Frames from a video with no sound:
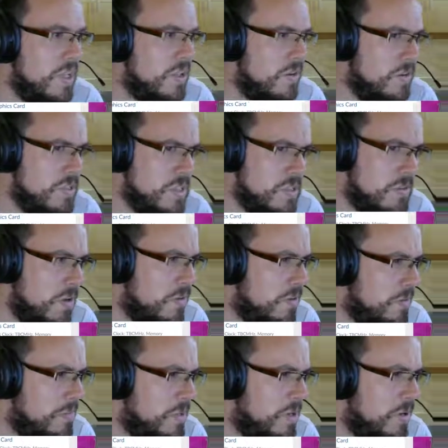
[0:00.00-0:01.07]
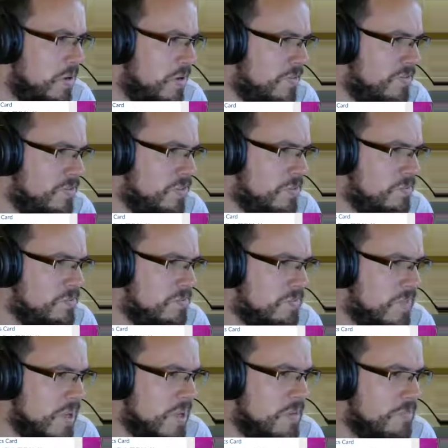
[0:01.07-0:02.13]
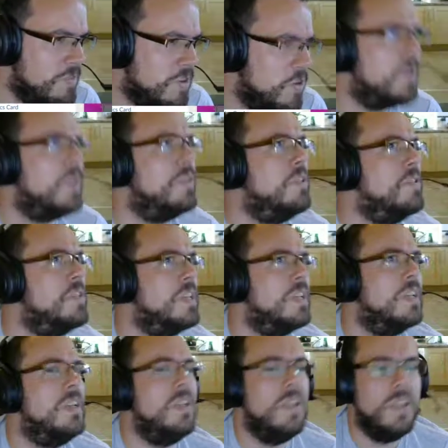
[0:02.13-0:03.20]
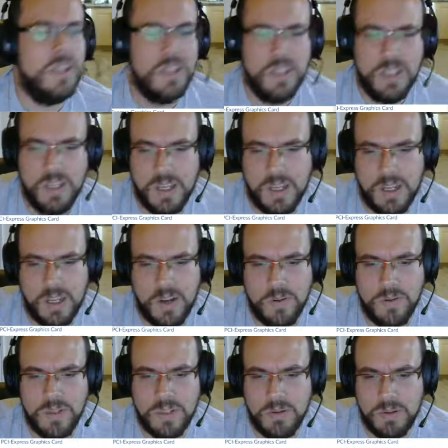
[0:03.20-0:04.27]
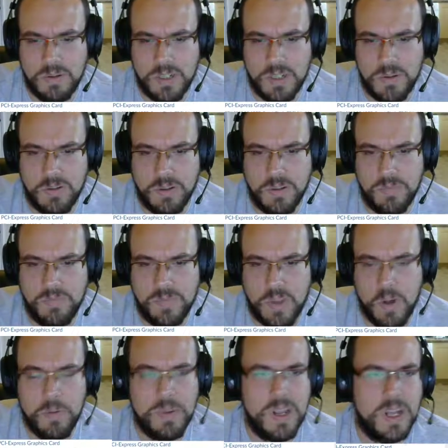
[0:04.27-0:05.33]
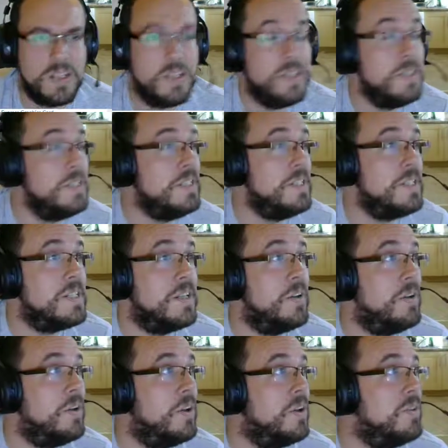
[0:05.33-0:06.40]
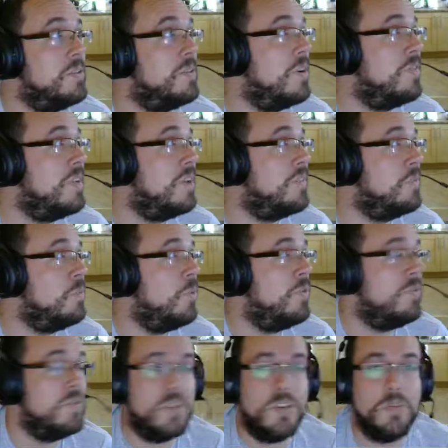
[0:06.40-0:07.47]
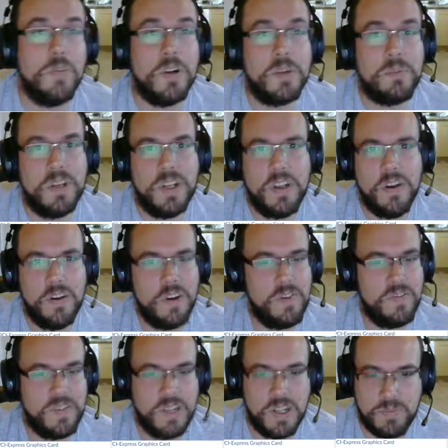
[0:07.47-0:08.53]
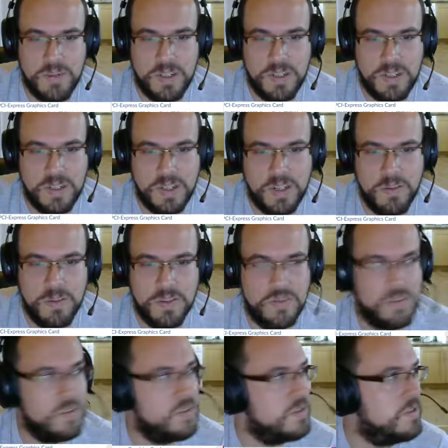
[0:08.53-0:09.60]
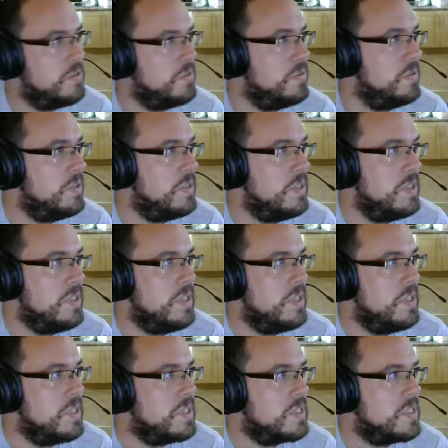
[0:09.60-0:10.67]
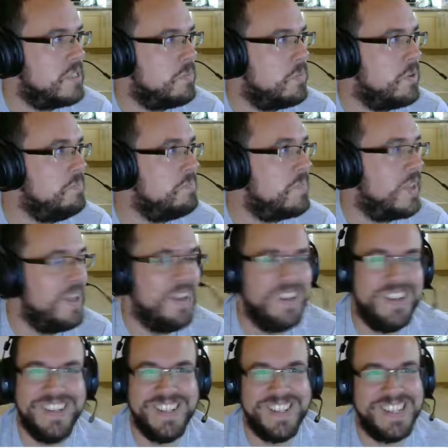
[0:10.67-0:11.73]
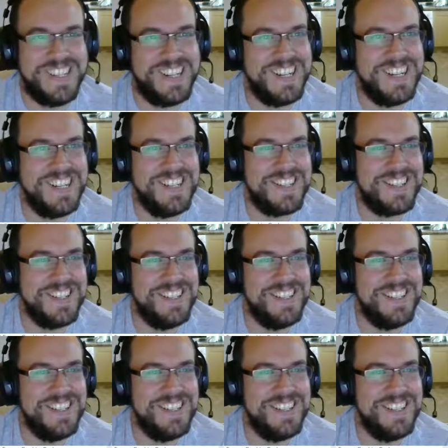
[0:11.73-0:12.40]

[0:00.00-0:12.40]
How long has it been going on for? I record it using what's it called? OBS, so I don't know. Hopefully, I haven't waffled too much, but hopefully that's been useful to someone at least.